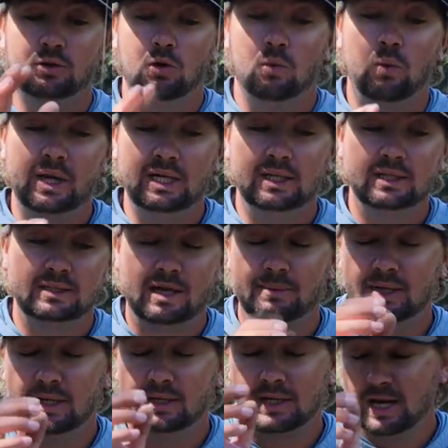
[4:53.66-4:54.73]
to a weedless, I
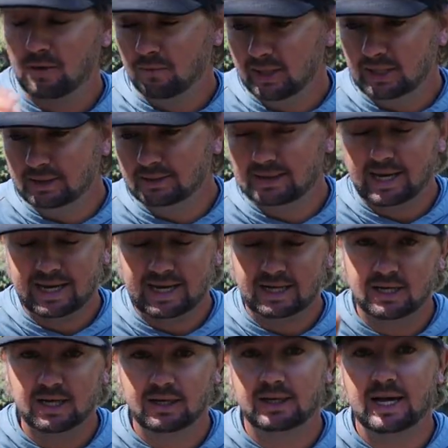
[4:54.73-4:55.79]
mean not a weedless, I got
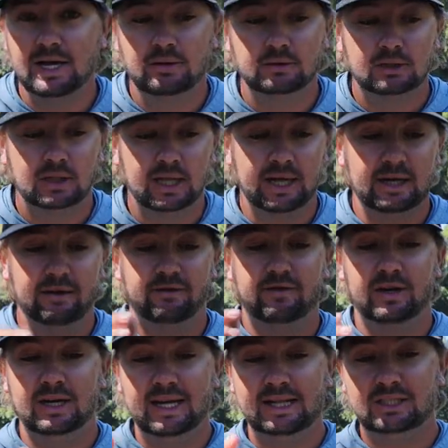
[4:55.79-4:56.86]
it cut down to like a
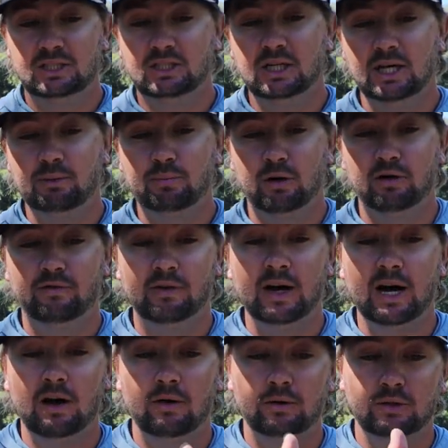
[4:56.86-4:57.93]
finesse jig
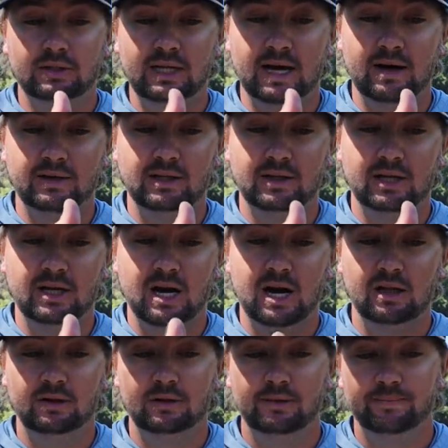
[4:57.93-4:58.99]
profile. You see how I did the
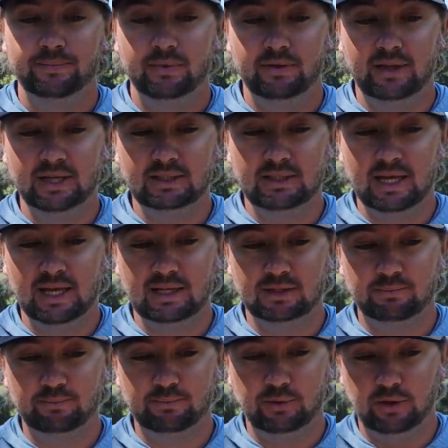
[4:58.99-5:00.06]
collar? This thing is,
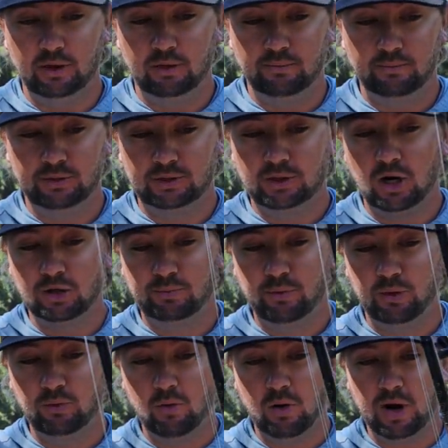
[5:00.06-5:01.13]
you know, the skirt's
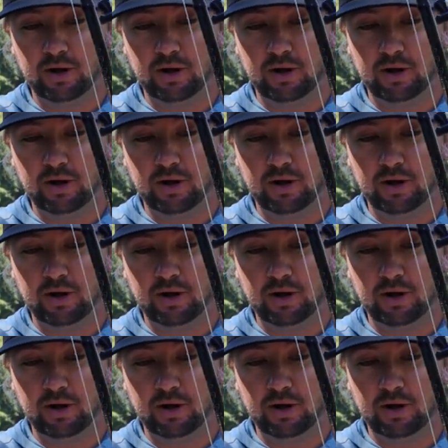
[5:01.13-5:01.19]
pretty wore